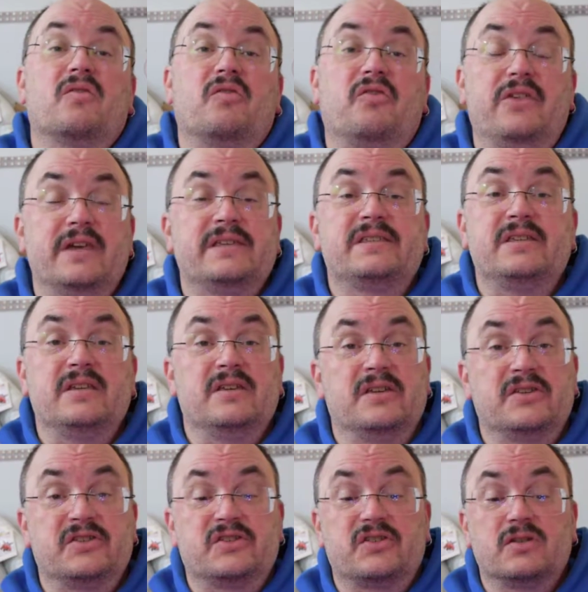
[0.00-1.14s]
This
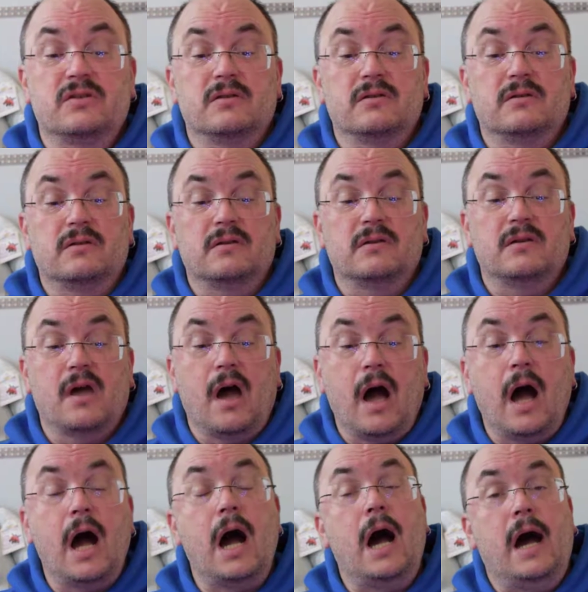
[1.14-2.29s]
is
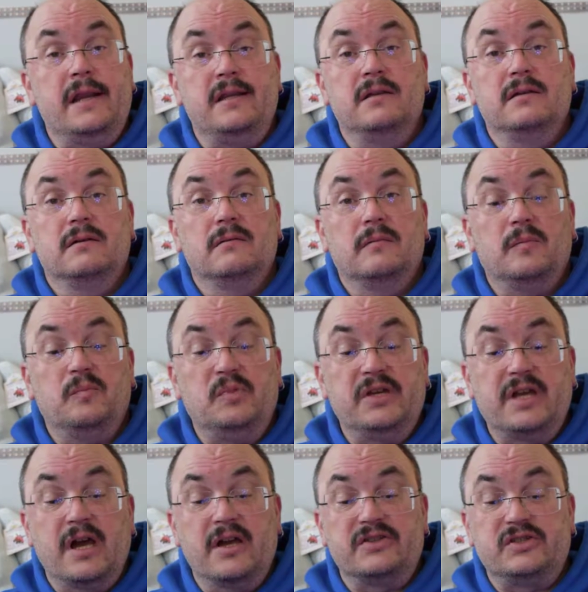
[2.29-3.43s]
odd
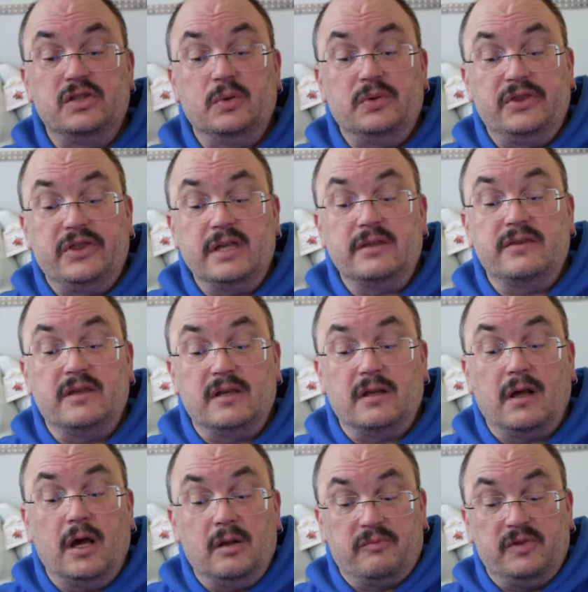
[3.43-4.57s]
because you would think that
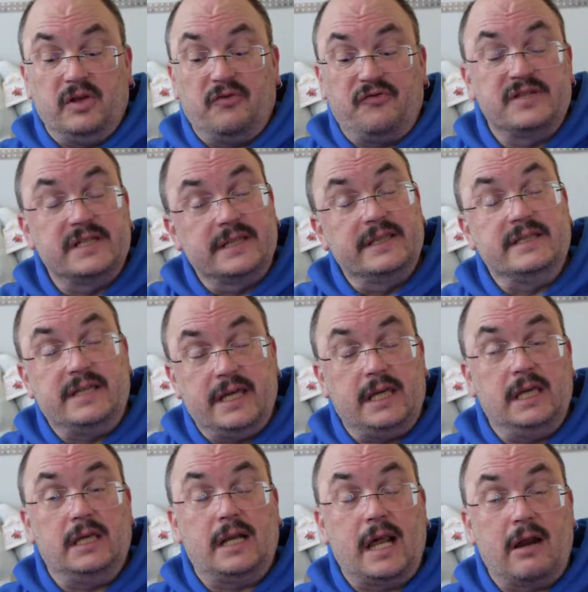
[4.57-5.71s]
physically
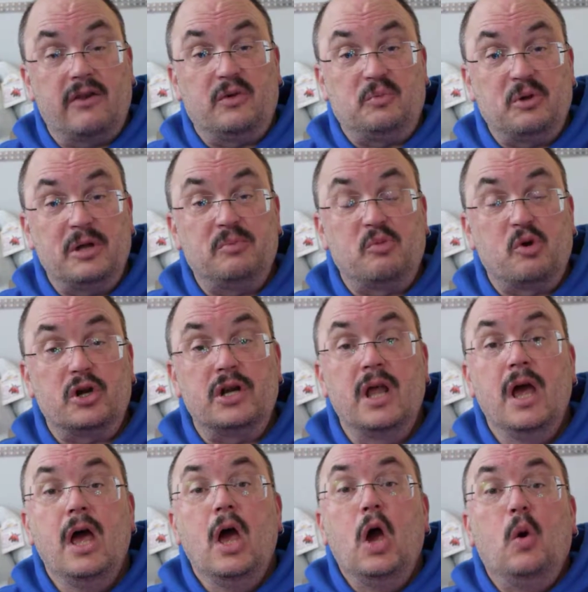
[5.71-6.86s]
taking it out of the breadboard
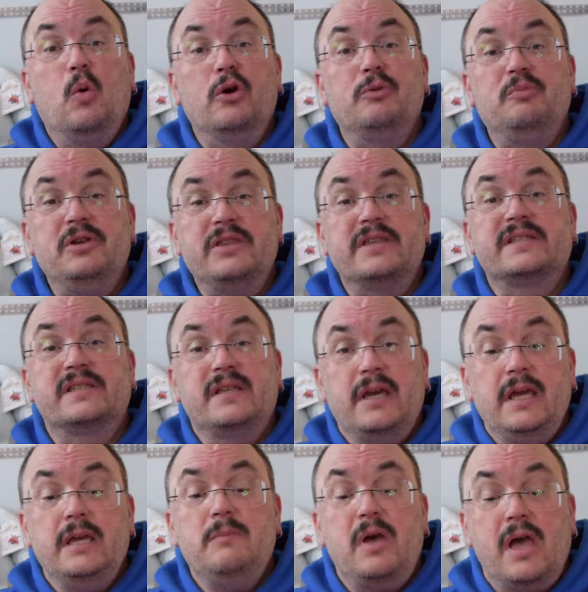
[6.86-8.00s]
would be the
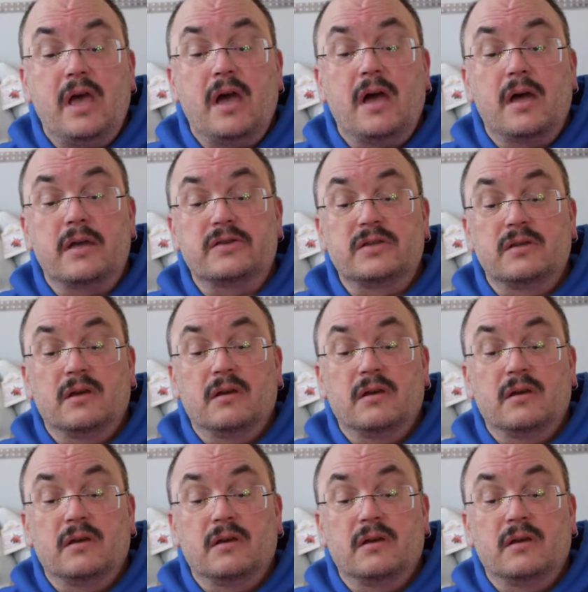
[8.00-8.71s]
same as